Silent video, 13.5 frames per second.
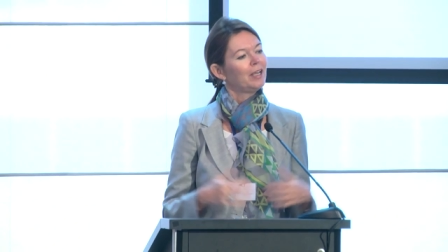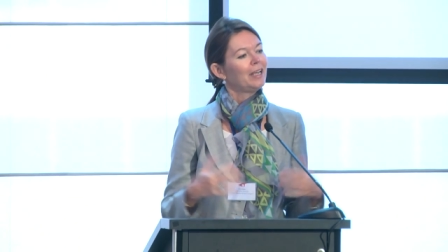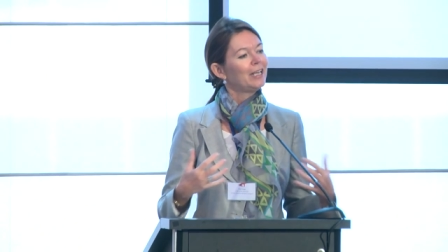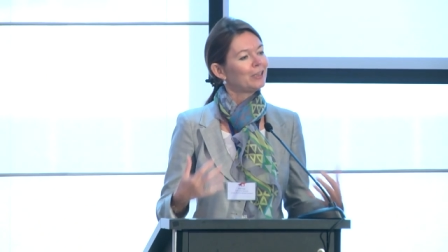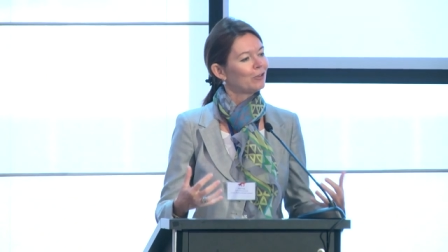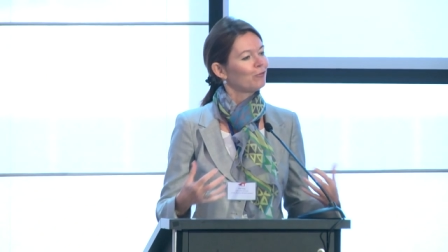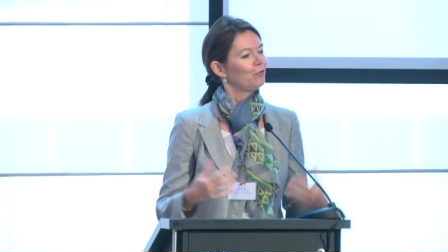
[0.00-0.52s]

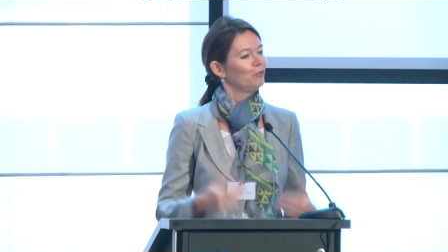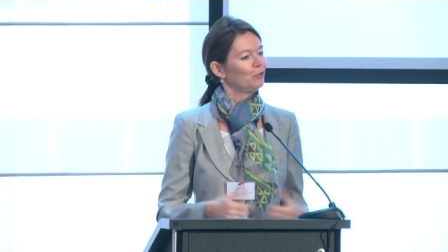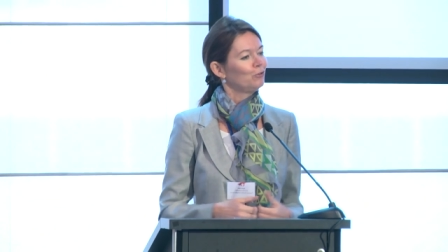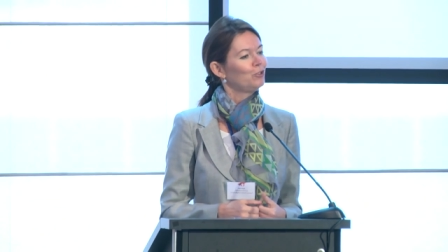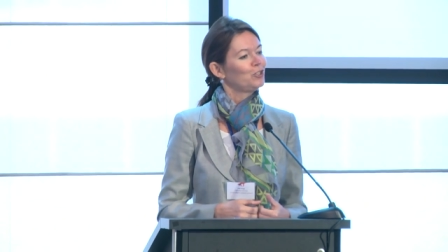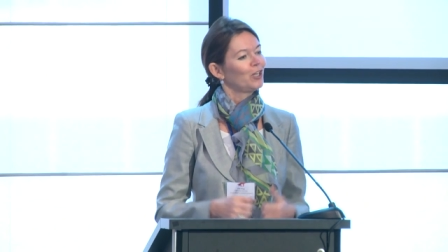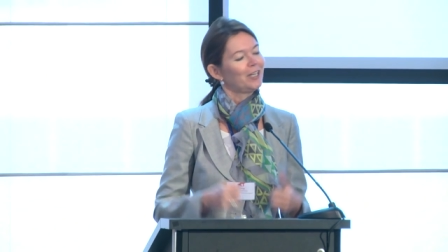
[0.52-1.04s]
in the
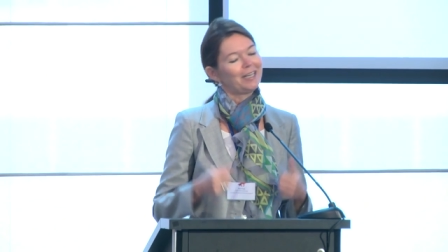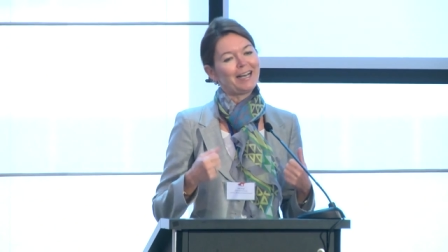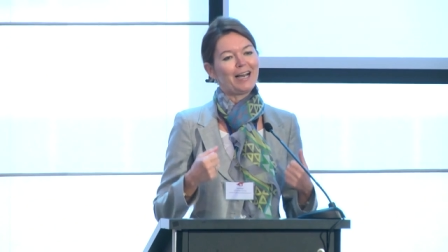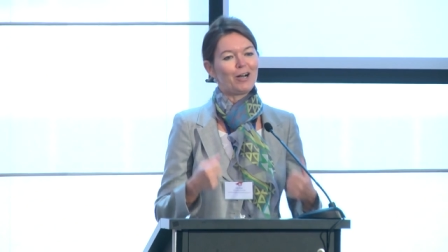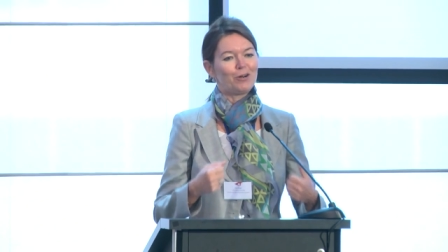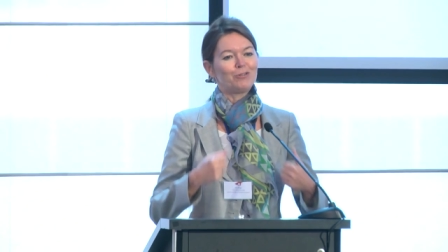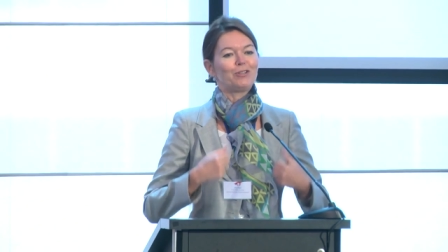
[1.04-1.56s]
future
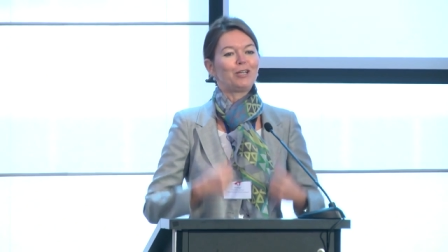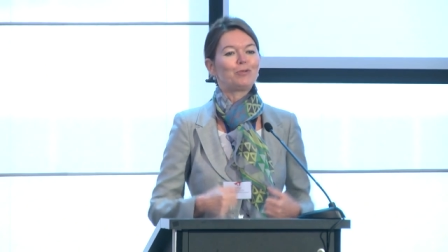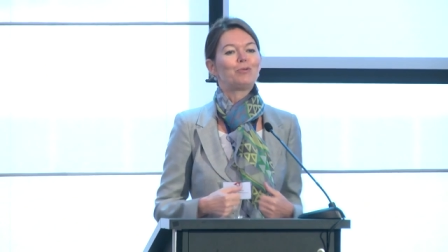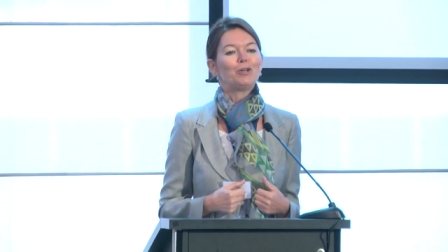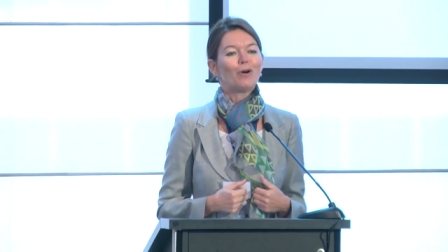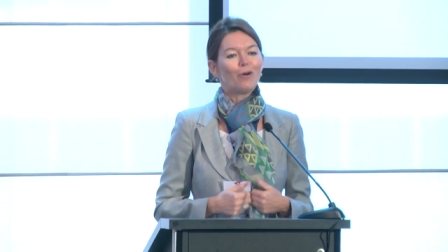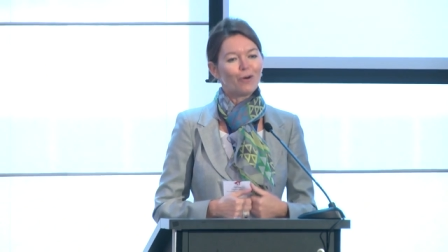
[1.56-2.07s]
now that
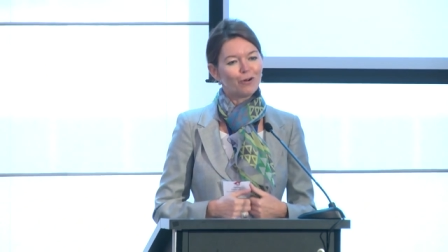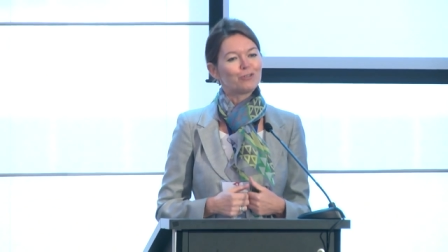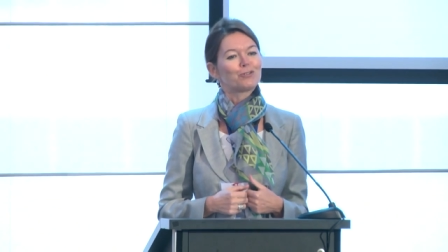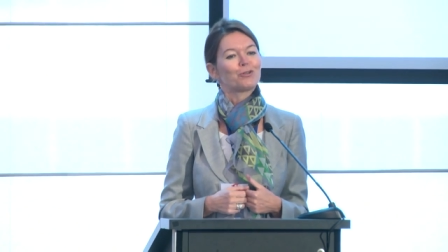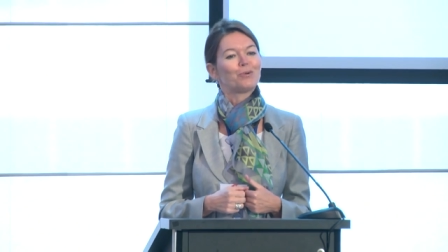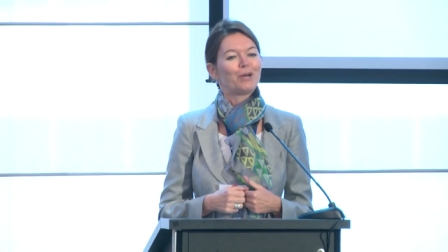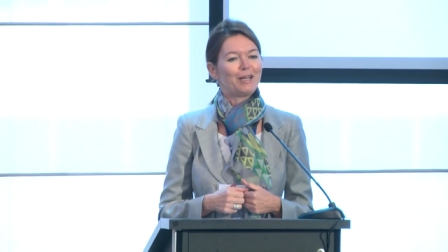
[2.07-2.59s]
we
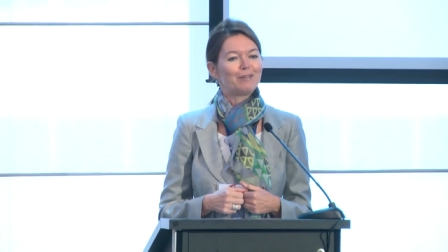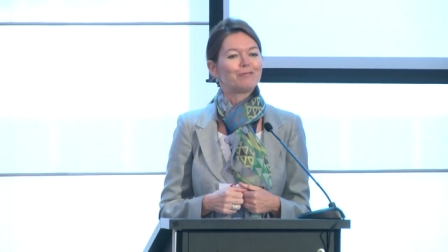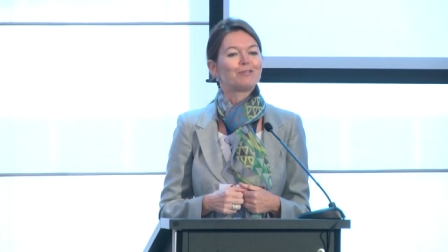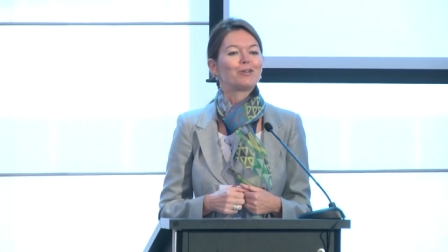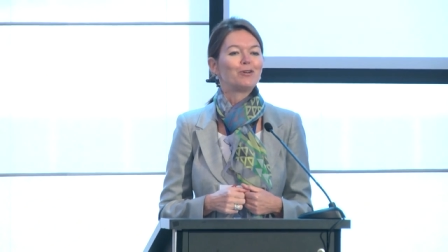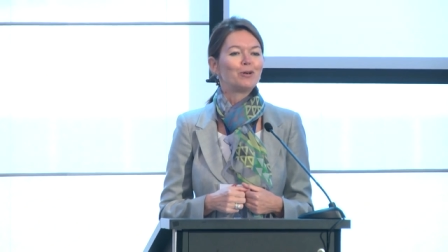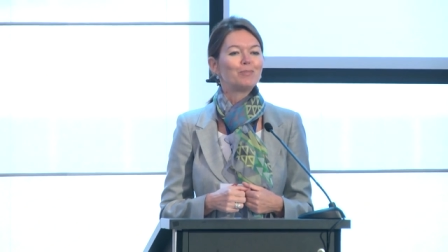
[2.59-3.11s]
also have
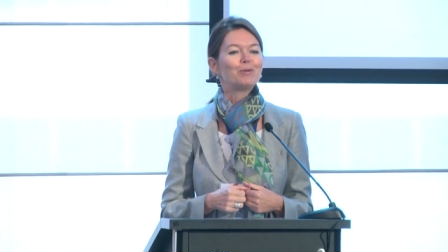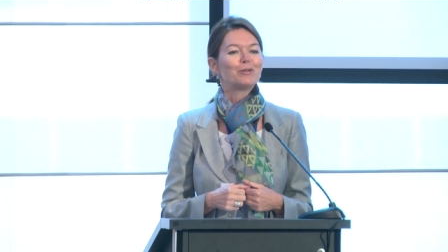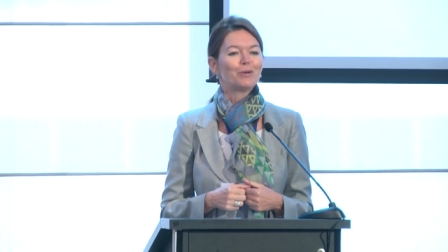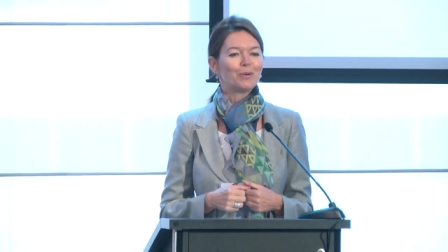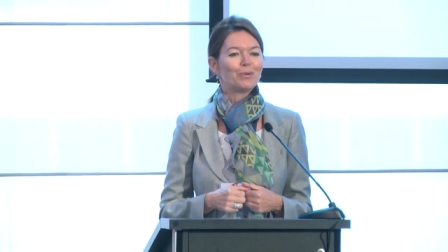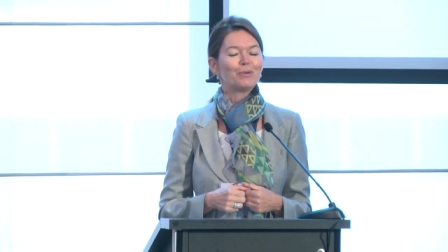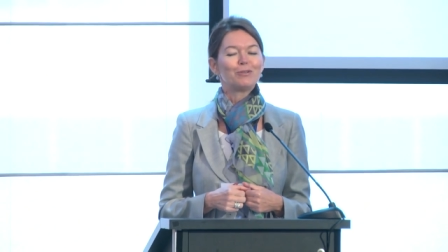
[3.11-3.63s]
the global
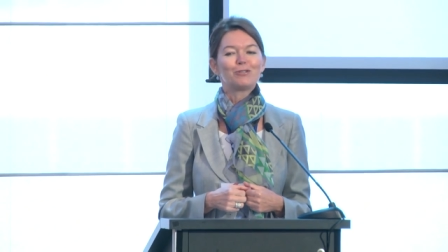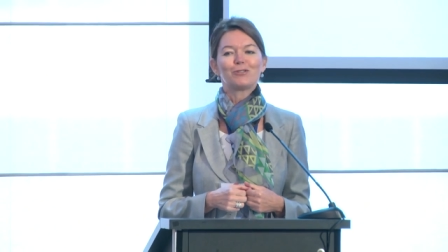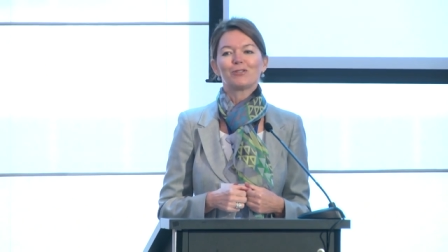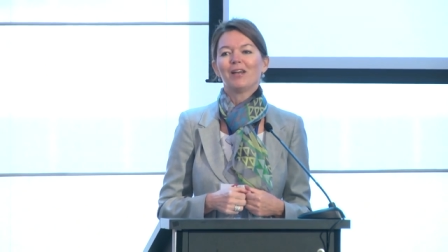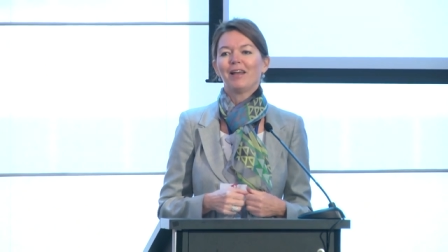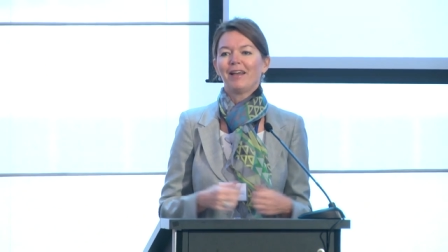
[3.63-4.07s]
goals.